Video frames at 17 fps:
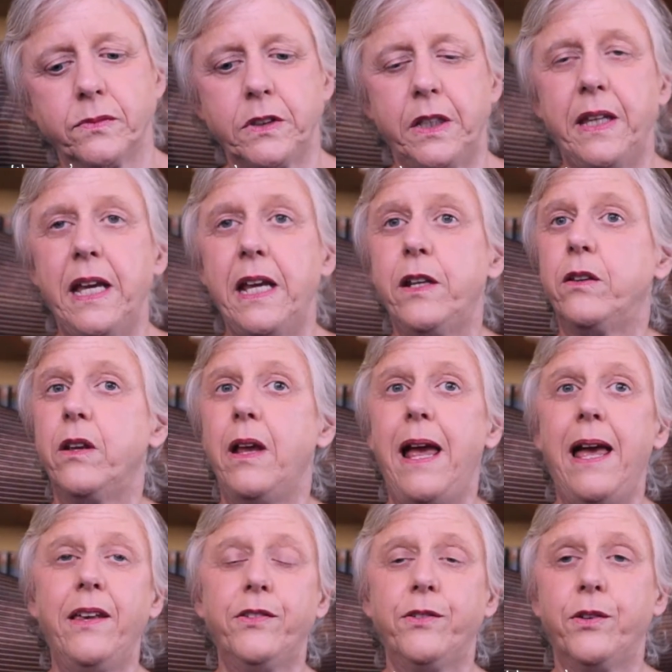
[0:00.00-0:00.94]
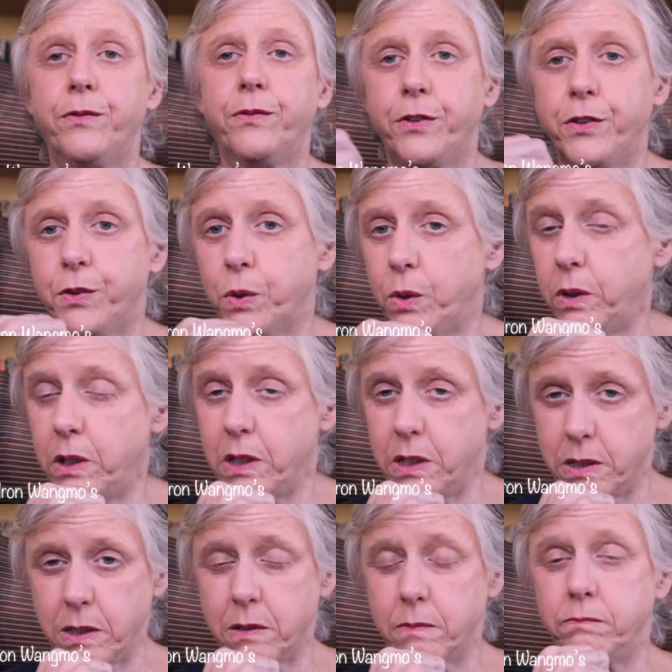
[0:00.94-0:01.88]
they asked her for
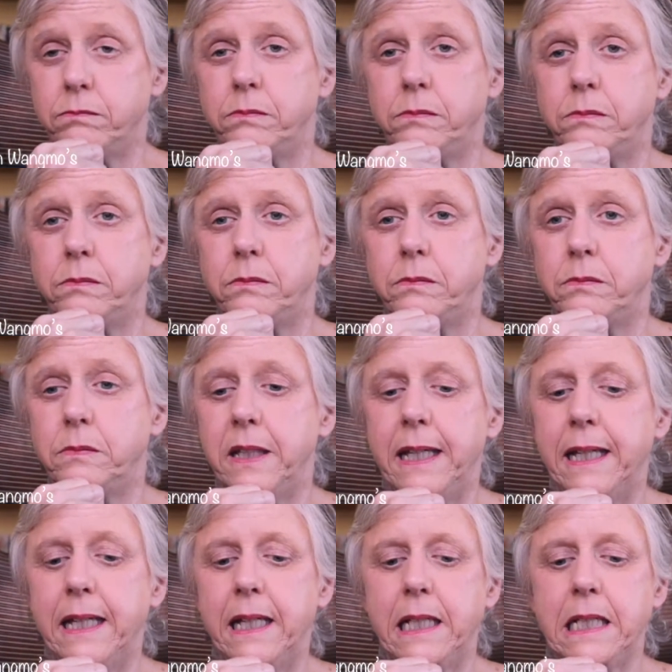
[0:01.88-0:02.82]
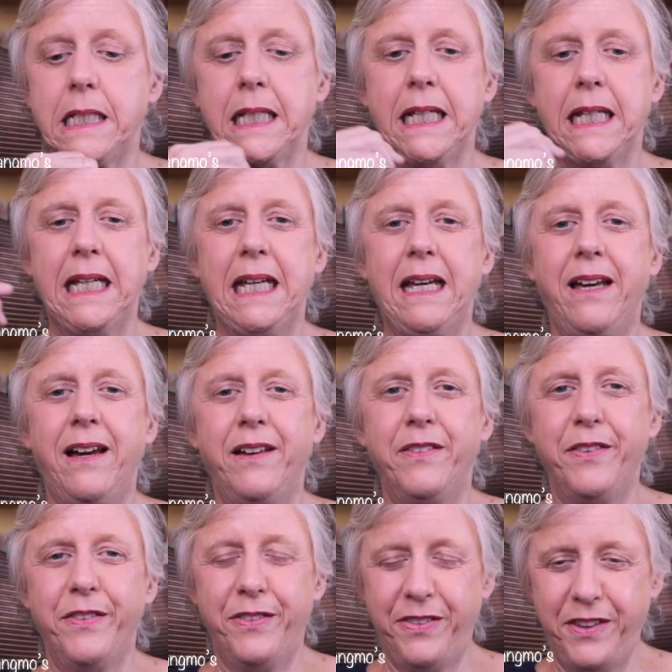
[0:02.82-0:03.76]
stories. And
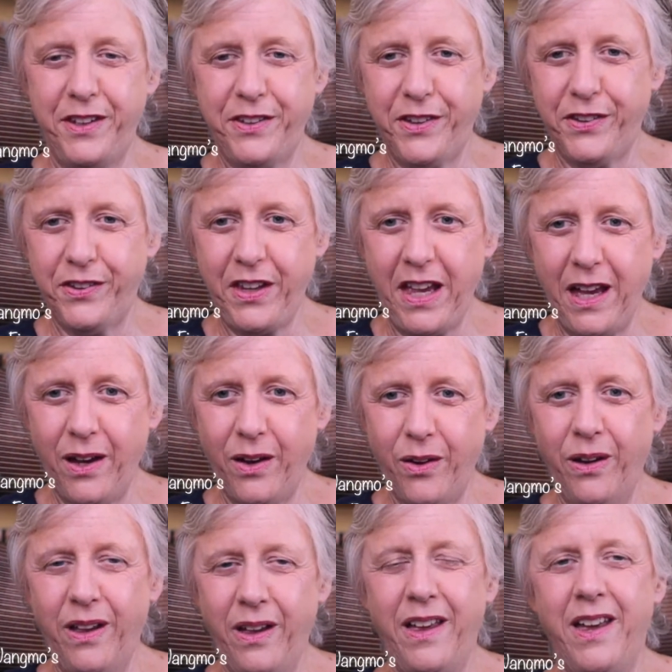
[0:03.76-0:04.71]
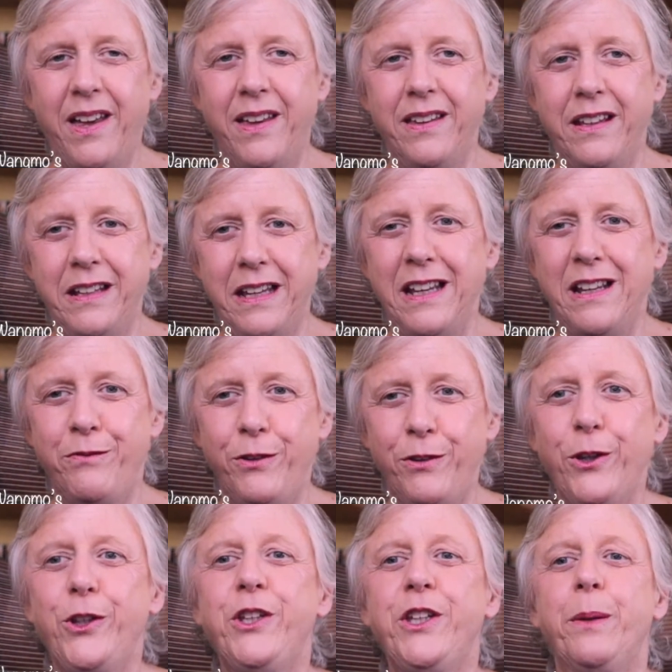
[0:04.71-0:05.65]
this is how it
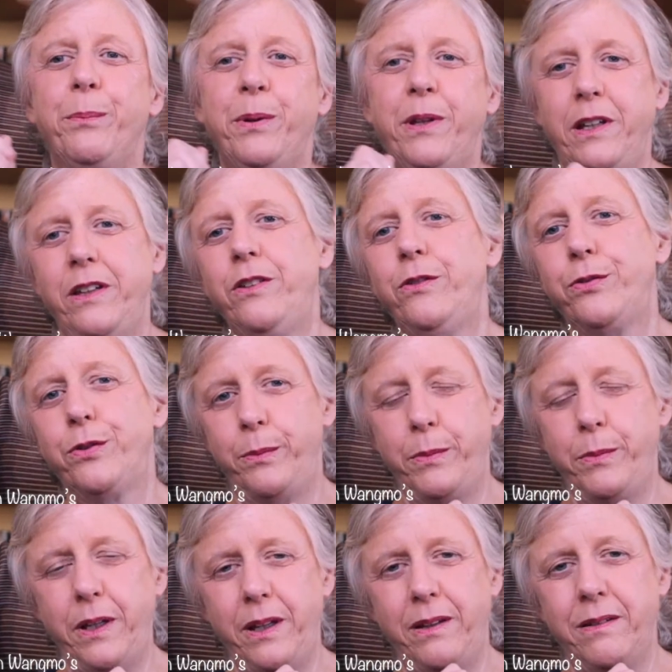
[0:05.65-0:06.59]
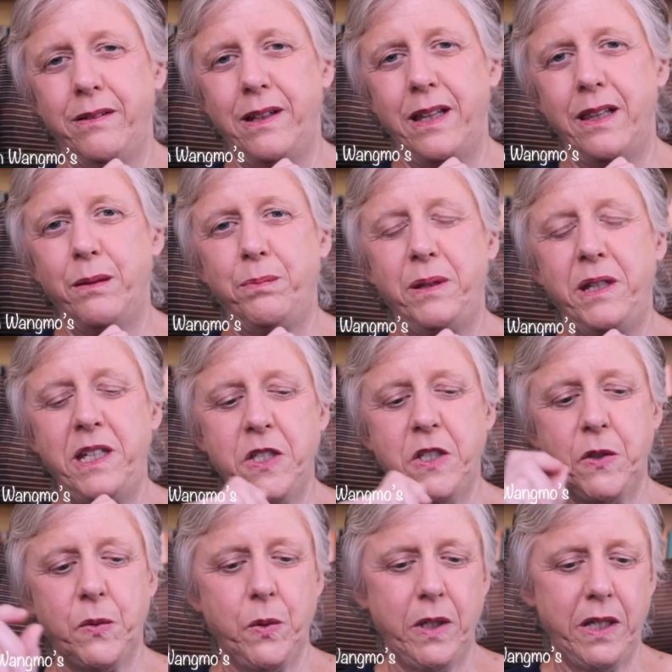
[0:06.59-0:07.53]
filled in a piece for me. And the
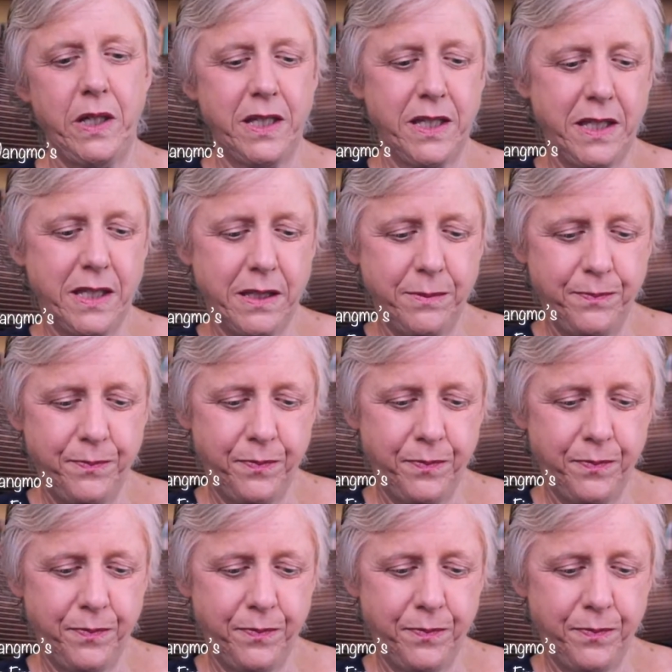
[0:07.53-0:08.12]
piece was,